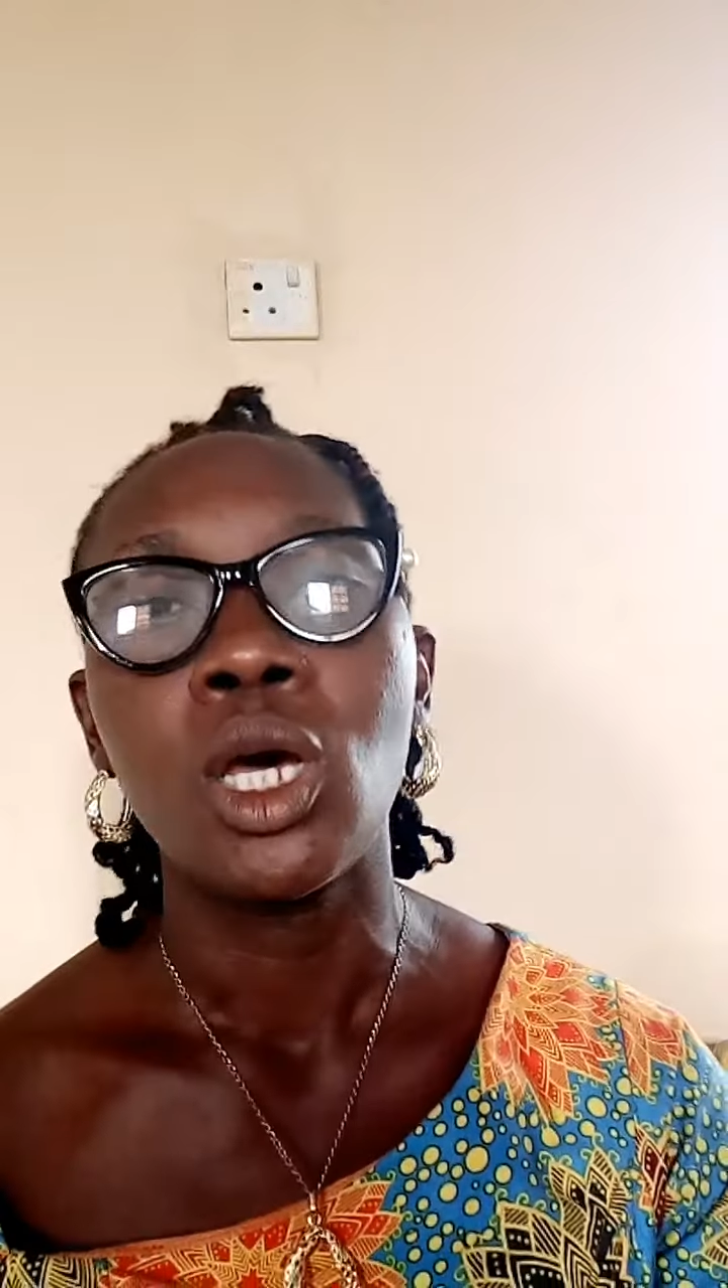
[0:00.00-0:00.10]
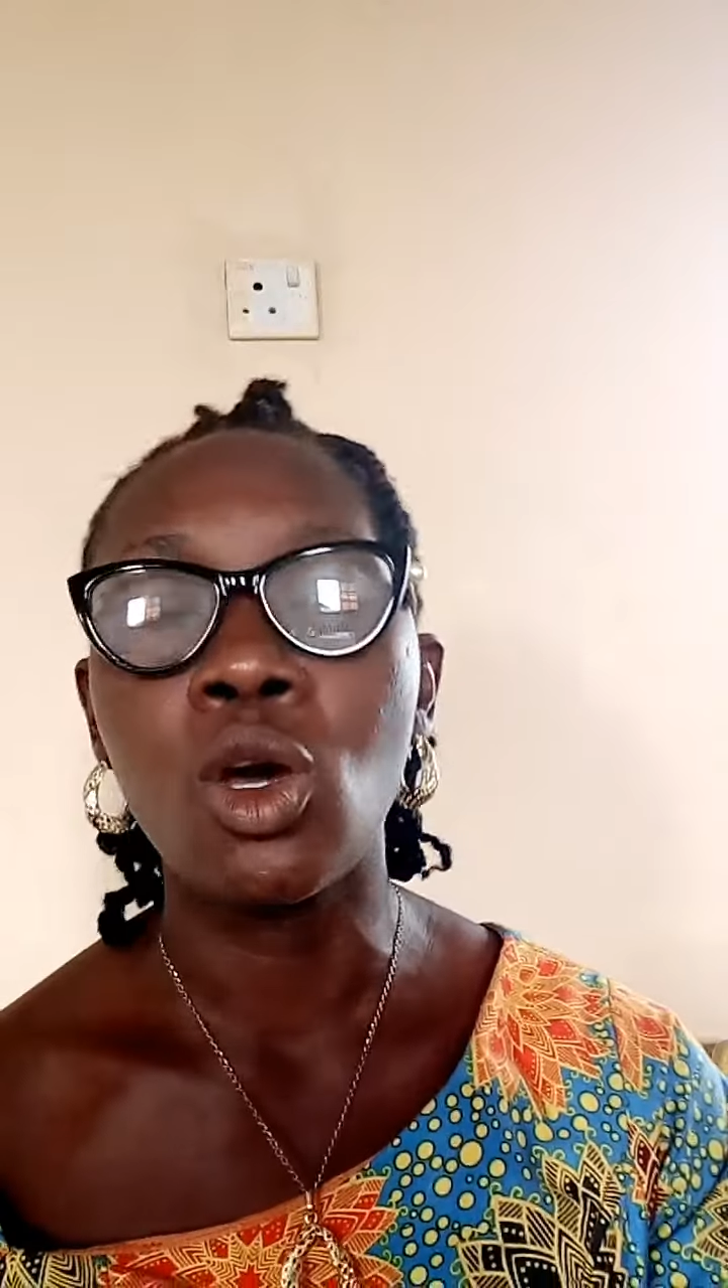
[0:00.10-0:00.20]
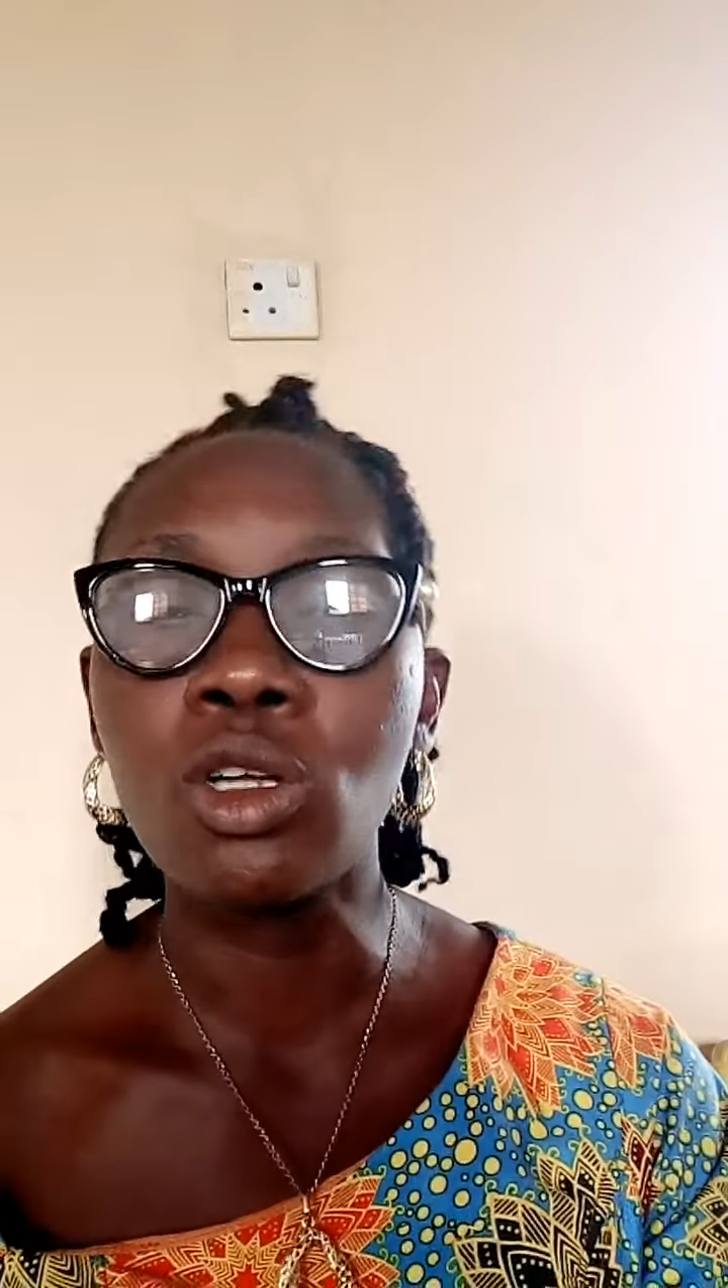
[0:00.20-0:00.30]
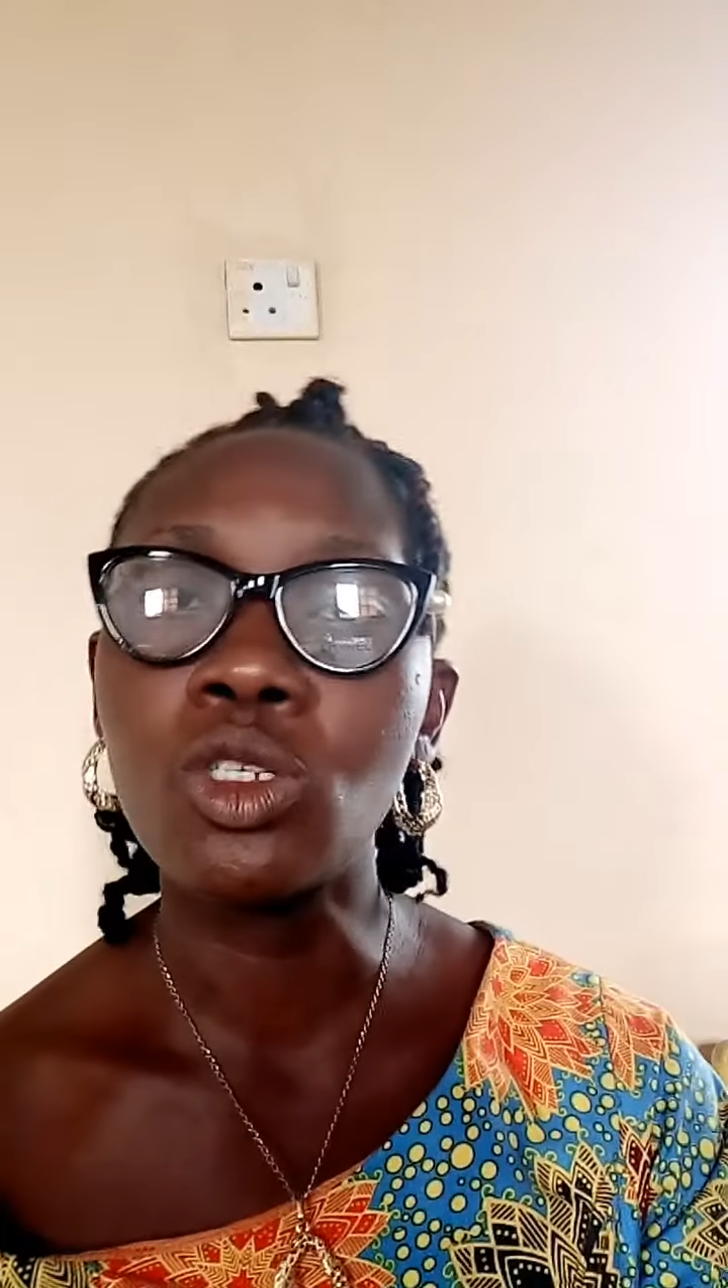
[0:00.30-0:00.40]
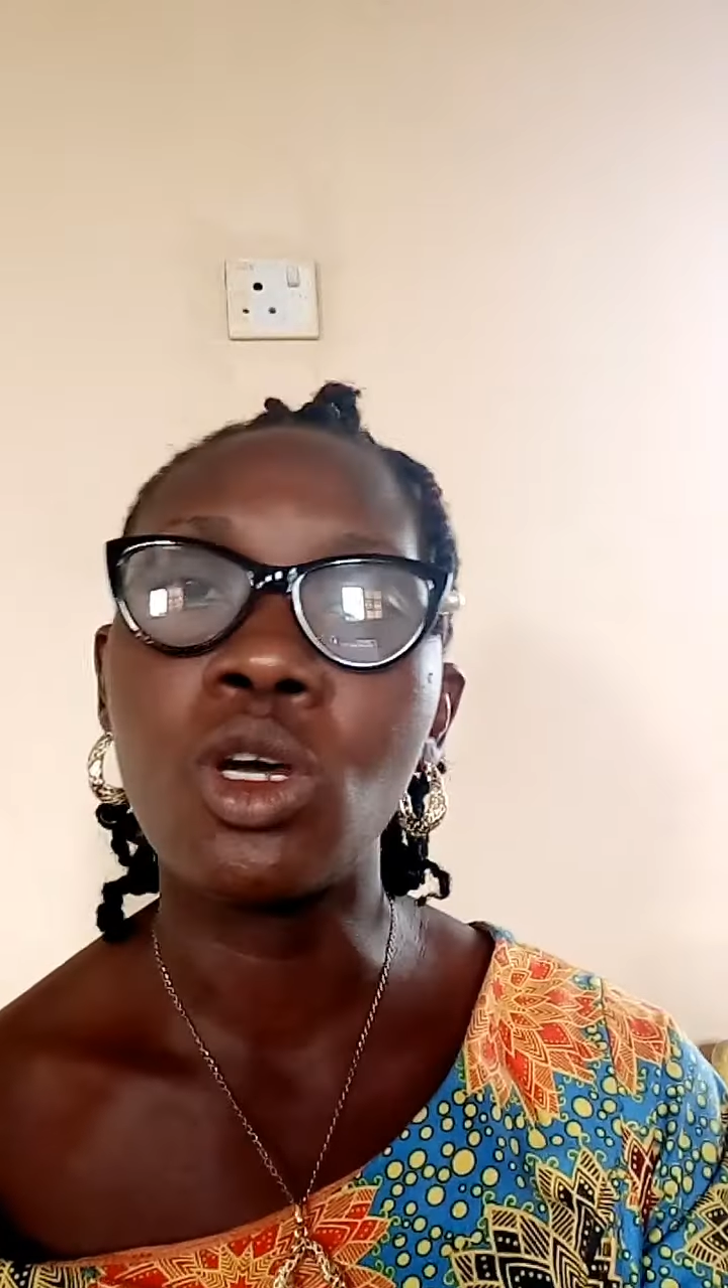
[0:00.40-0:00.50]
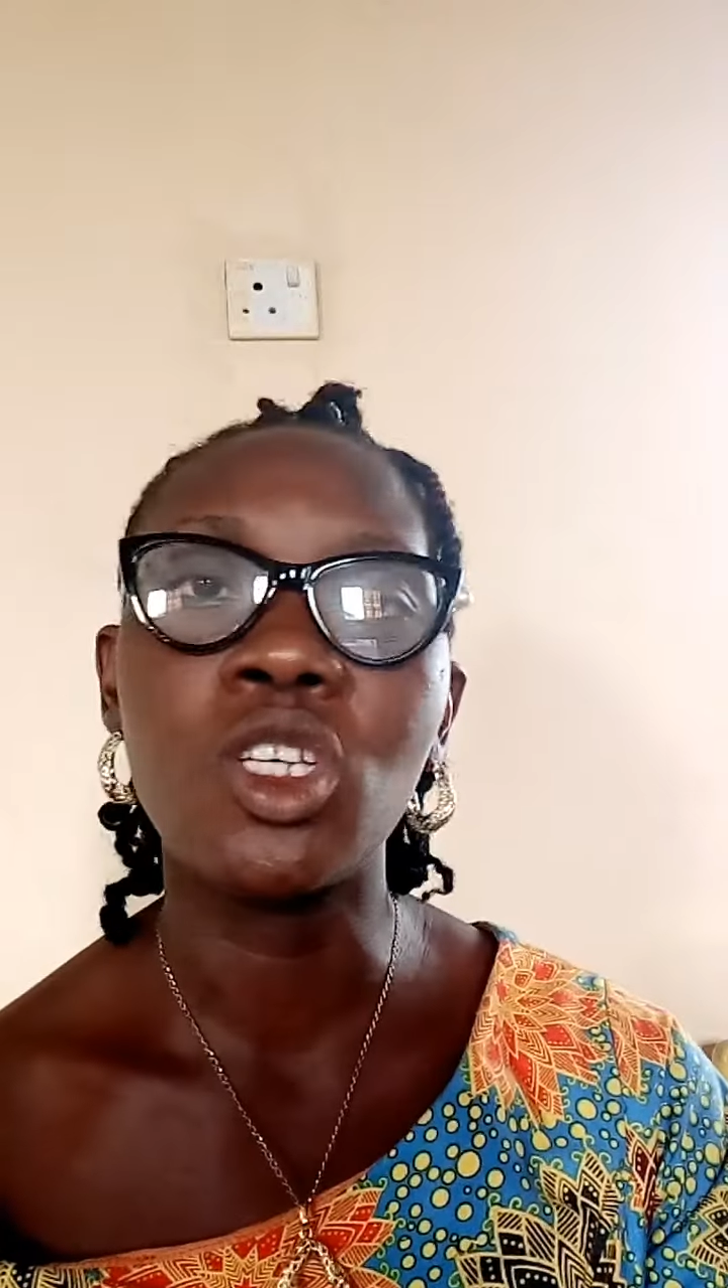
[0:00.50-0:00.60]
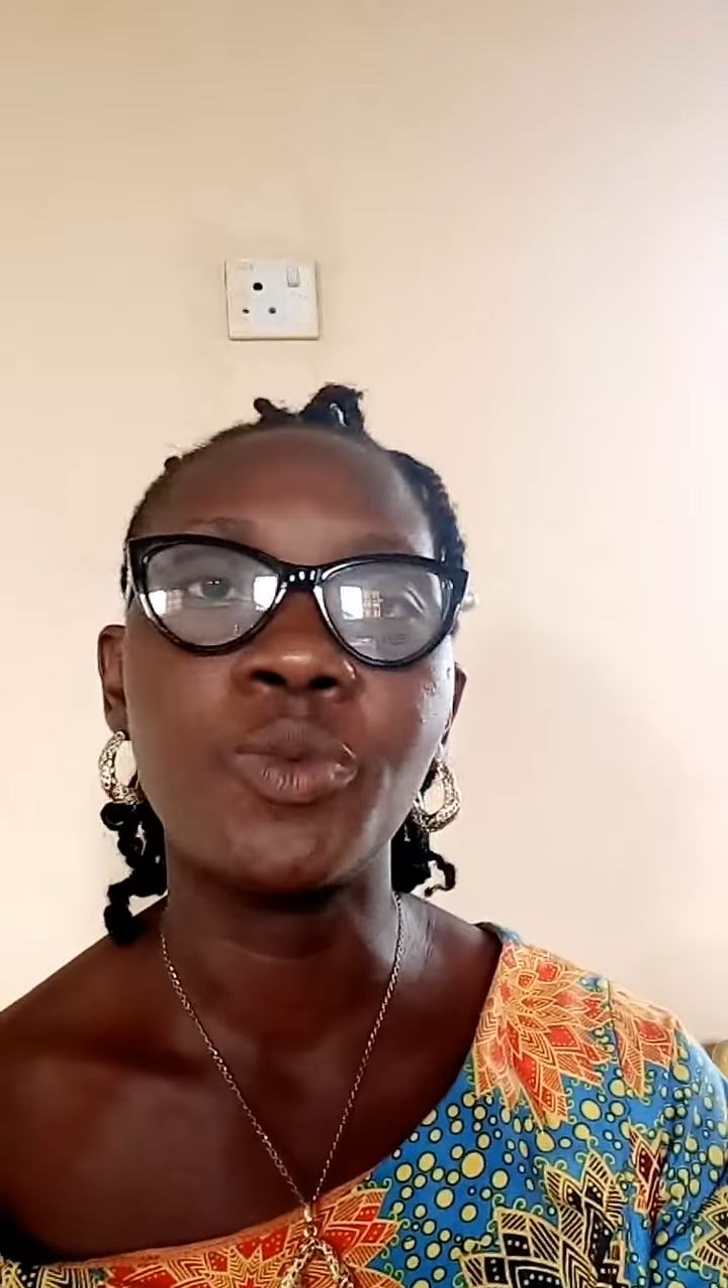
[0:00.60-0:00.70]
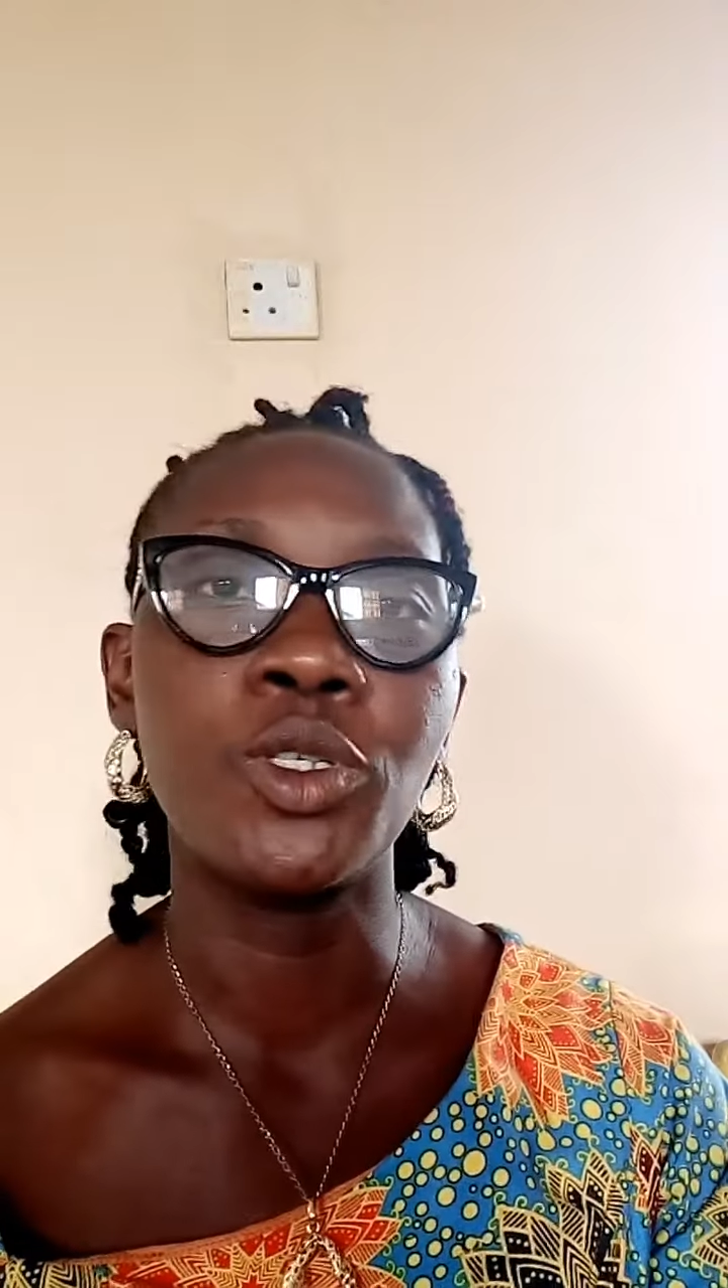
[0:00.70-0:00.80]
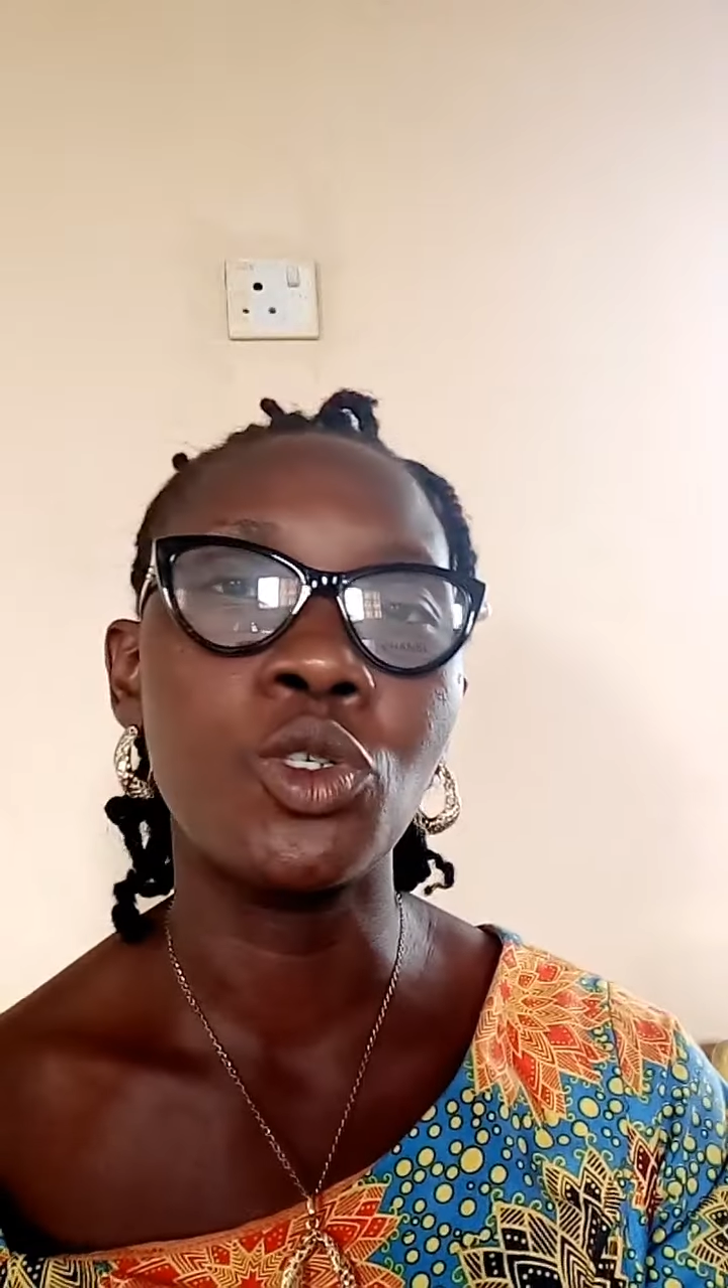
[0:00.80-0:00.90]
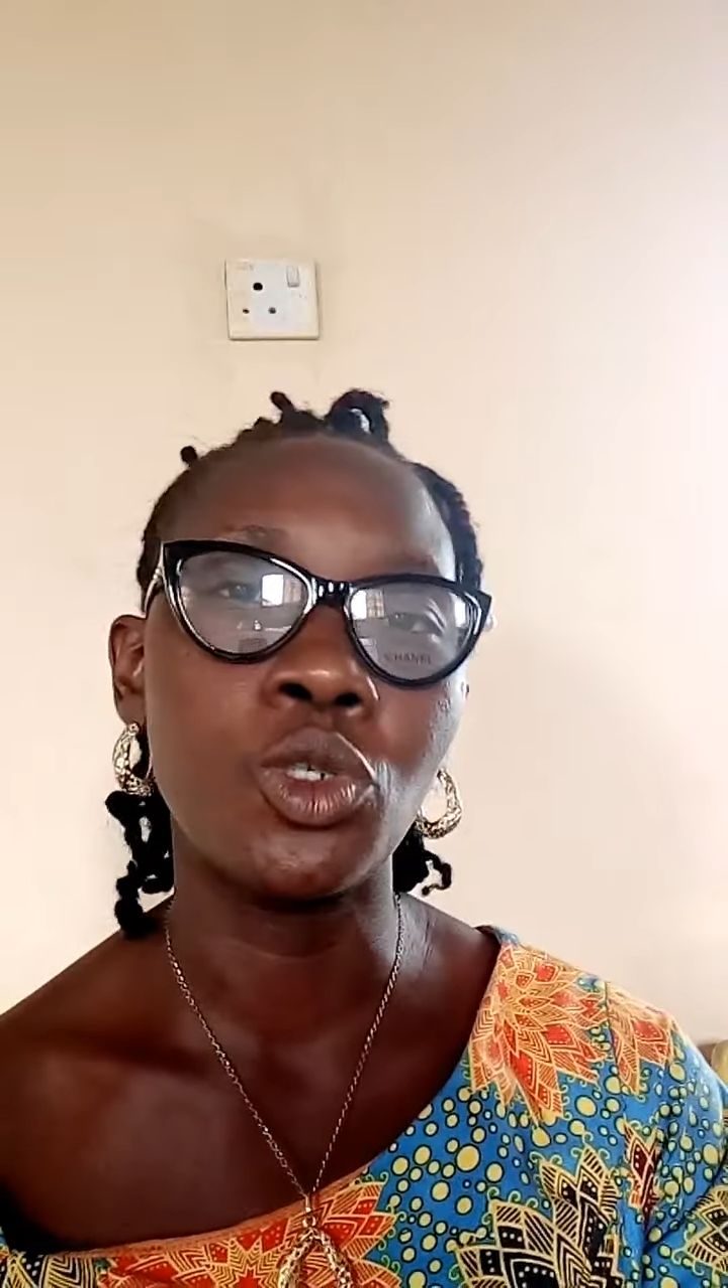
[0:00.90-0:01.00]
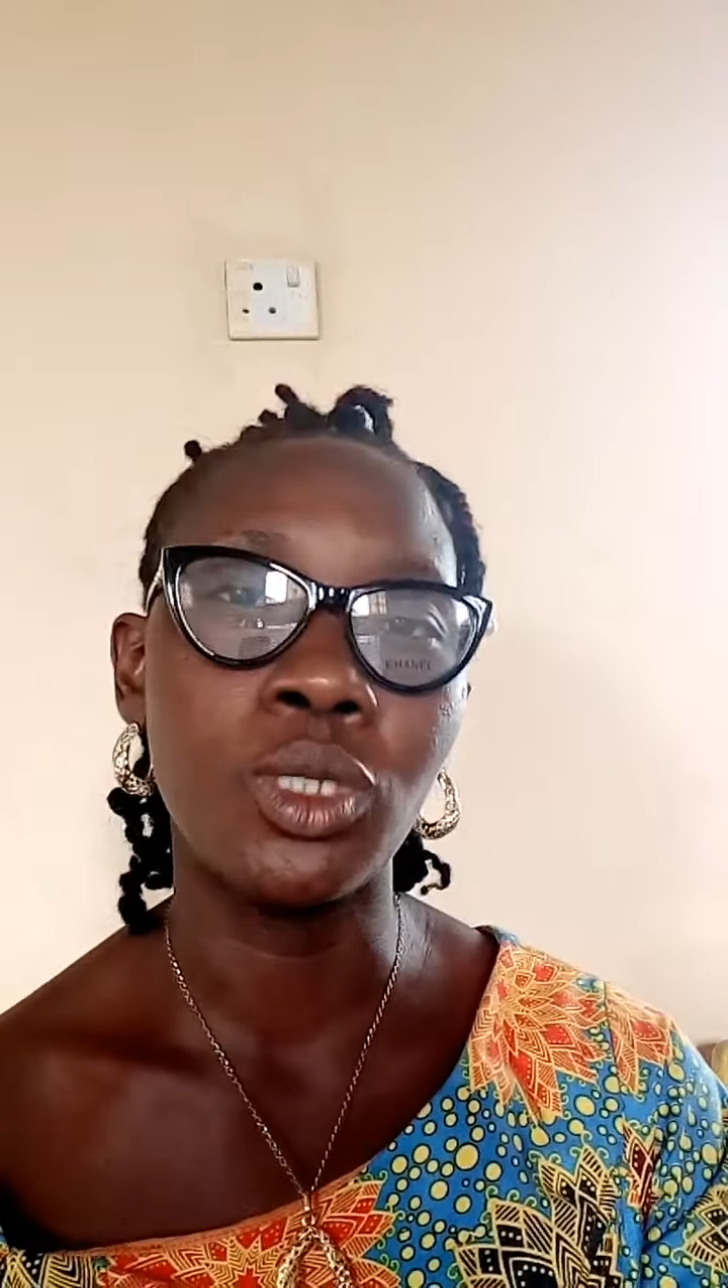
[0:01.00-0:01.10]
go to hospital to